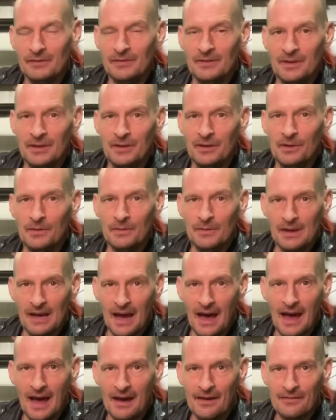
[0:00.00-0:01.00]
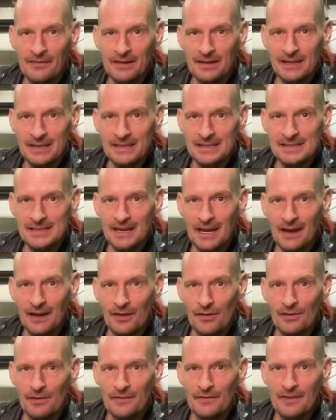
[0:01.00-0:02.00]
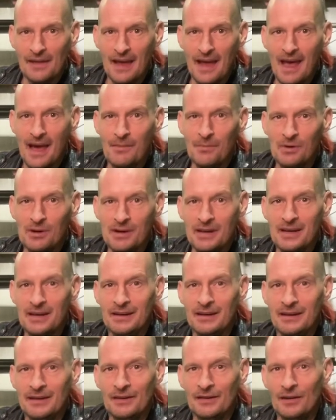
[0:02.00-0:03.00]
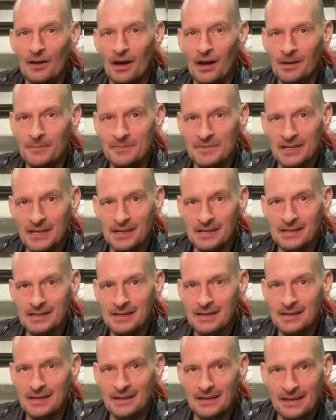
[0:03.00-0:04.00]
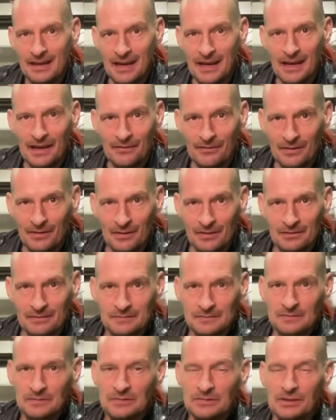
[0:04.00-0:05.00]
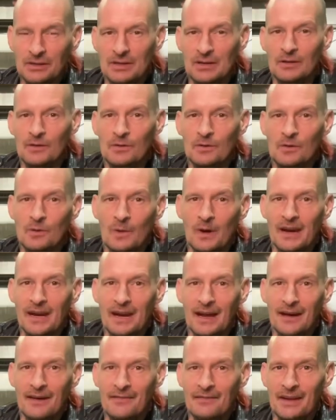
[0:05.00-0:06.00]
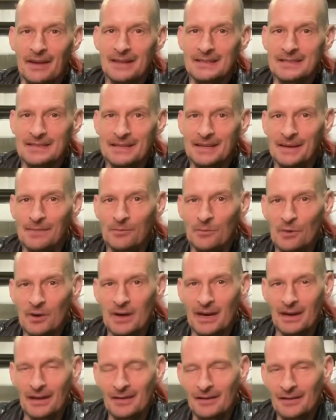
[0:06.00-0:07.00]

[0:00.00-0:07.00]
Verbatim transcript: You don't have any sound of the hammer hitting an object hitting the anvil. So you don't quite have that same ring.